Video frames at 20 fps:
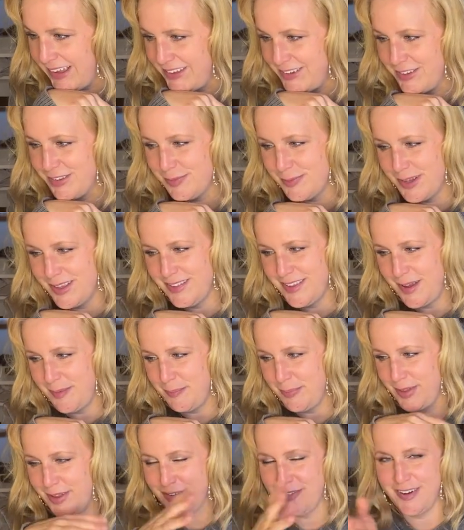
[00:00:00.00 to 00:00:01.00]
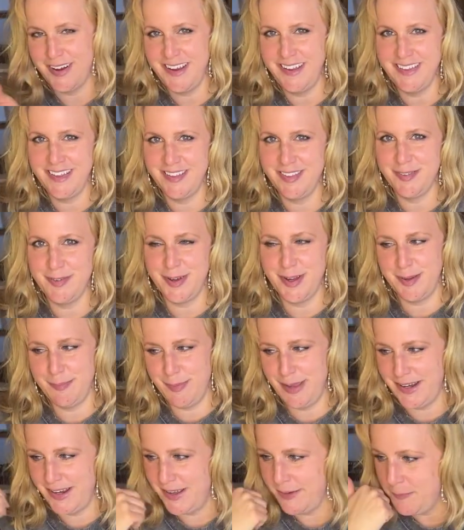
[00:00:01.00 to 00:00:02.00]
I used my template, right? That's why I
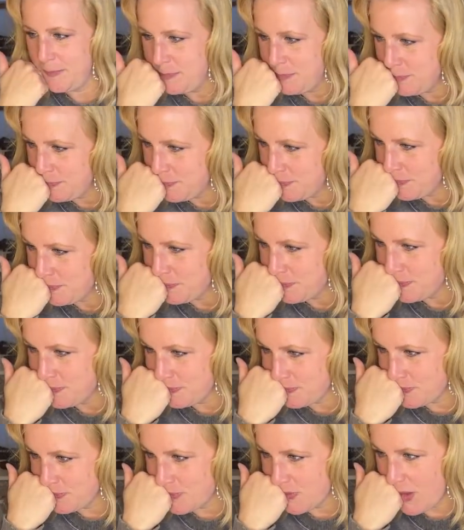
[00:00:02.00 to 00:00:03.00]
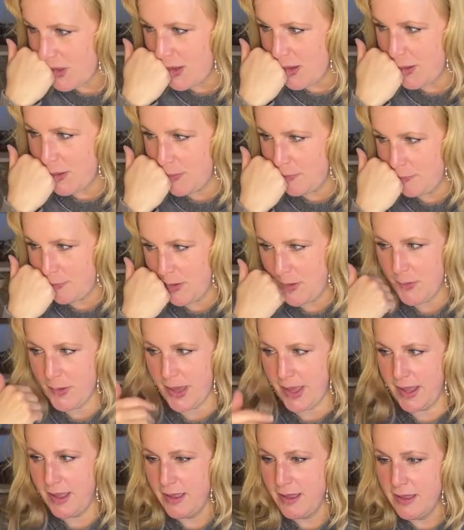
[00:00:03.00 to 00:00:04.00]
made it.
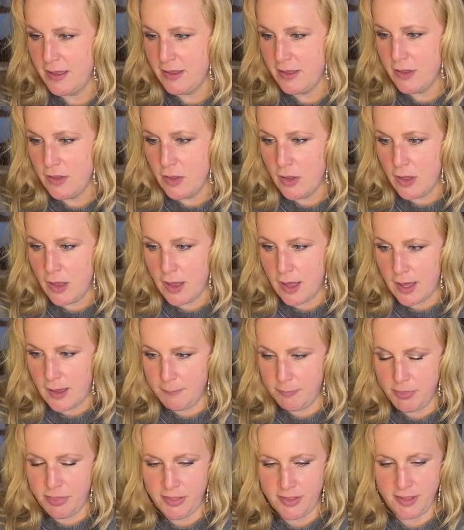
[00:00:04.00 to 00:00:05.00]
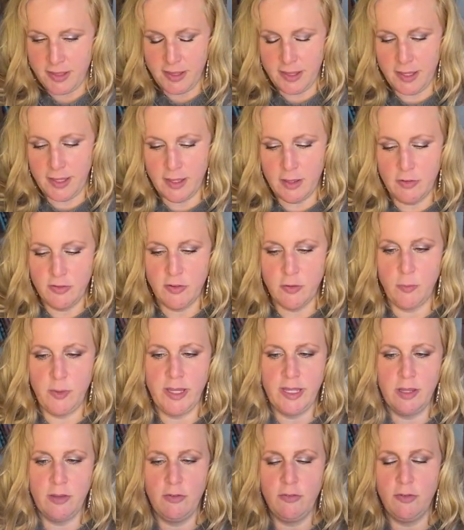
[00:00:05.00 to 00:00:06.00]
Okay. I'm thinking, so we
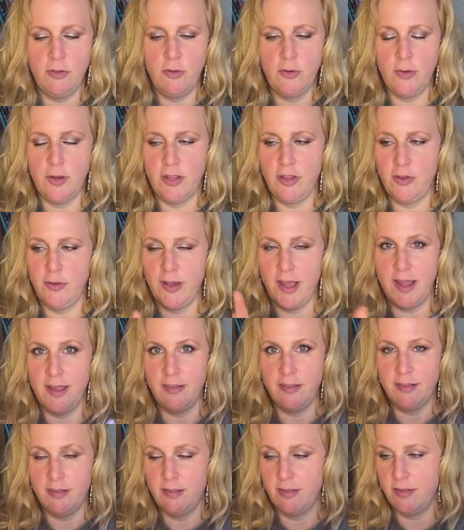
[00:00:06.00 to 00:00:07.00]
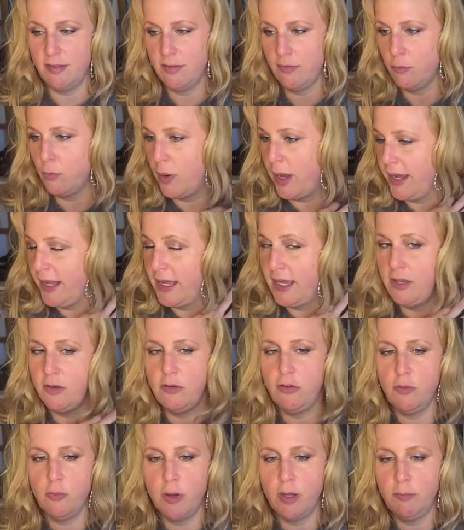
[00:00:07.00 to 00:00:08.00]
can do, you guys weigh in.
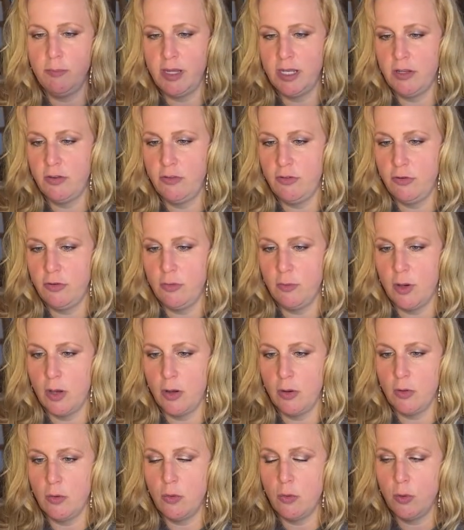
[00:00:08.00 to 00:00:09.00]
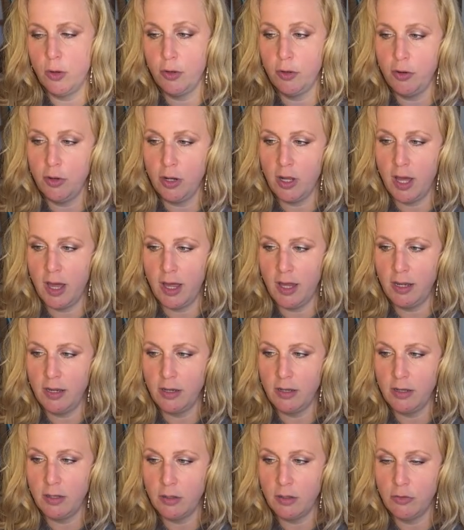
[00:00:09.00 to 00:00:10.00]
Do you want me to do a corner cut?
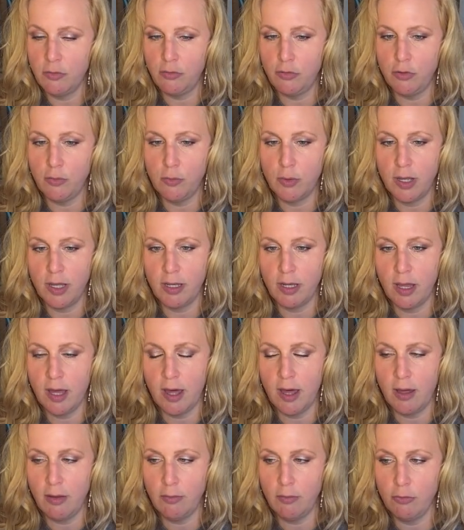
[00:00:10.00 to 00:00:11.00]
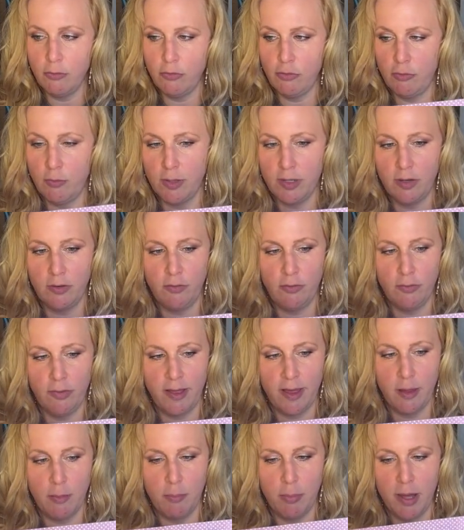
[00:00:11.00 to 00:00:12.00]
Do you want to do
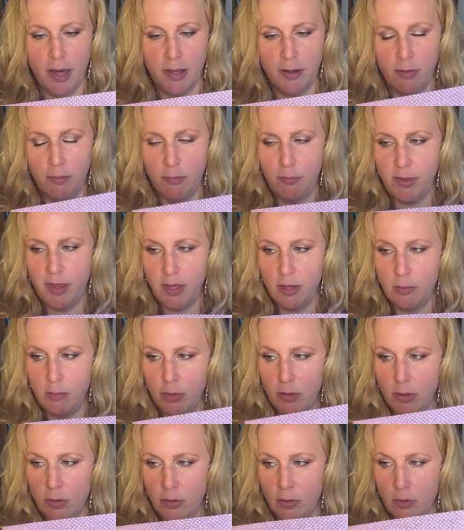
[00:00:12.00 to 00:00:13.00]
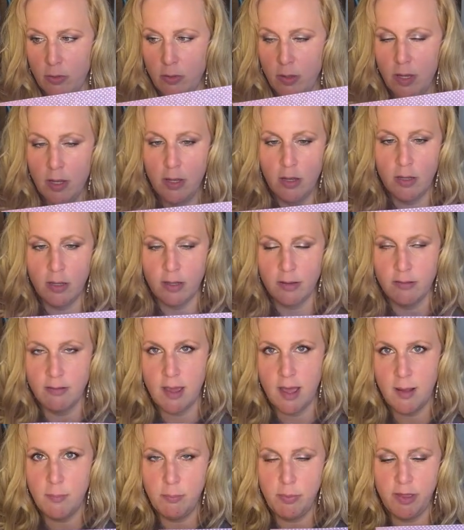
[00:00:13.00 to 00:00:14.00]
like a bottom peekaboo, a
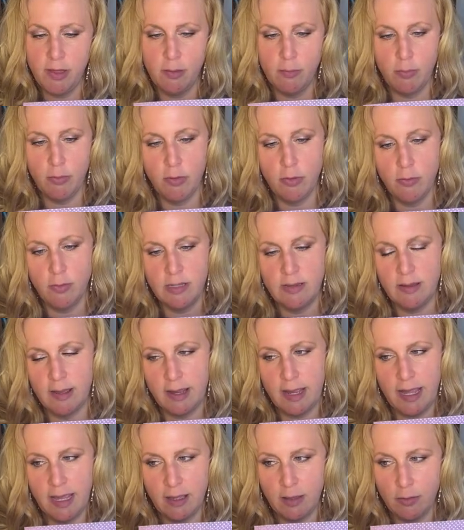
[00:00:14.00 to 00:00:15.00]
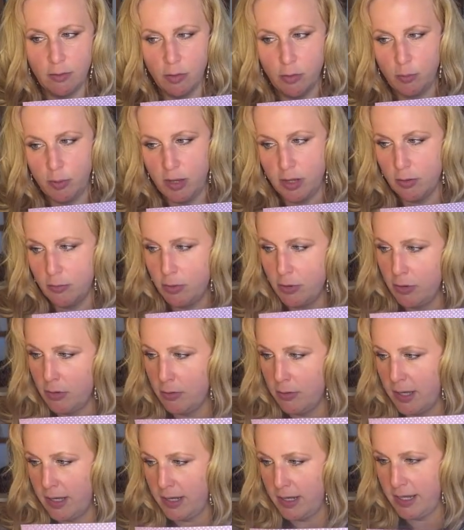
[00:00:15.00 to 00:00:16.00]
top peekaboo, a diagonal
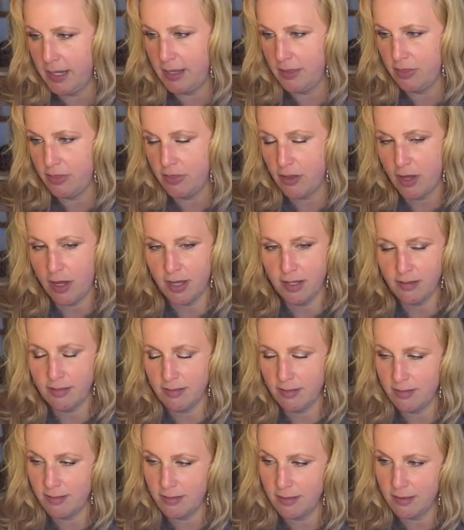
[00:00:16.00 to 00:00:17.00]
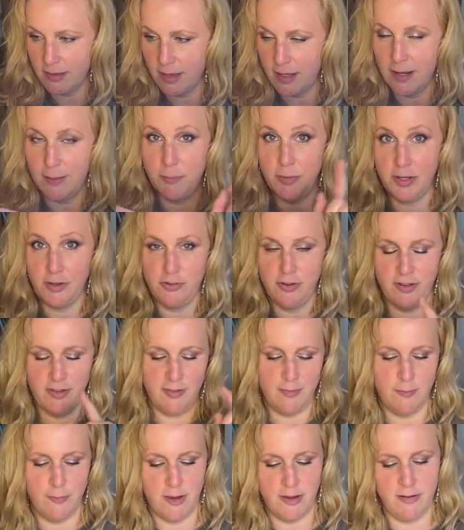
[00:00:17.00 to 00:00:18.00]
peekaboo? Any thoughts? And I'm going to drink
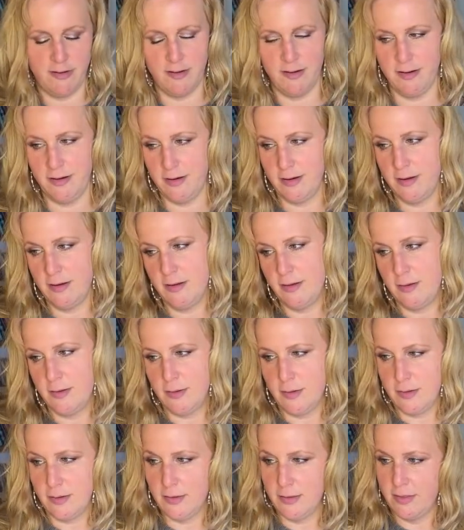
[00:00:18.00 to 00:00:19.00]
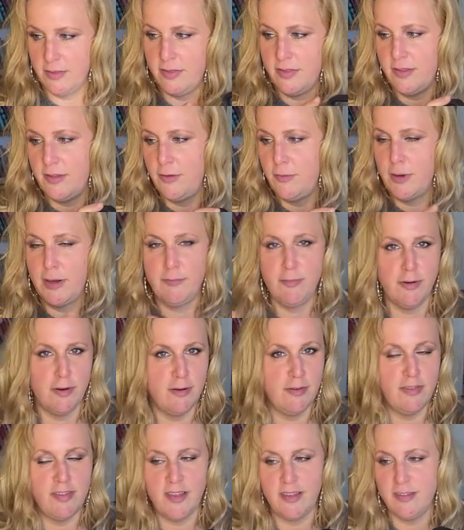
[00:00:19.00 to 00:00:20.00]
some water. Let's see.
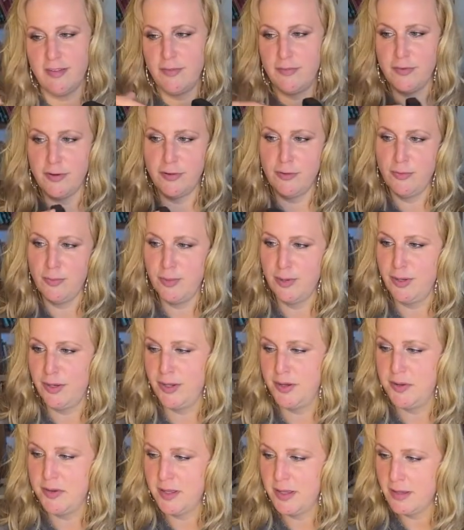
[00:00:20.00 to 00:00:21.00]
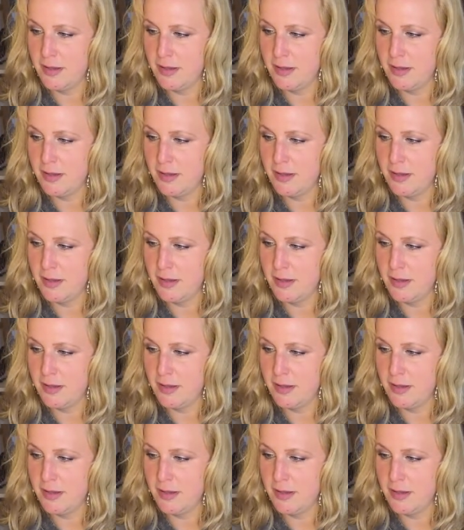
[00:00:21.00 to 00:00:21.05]
Whoever says it first will do.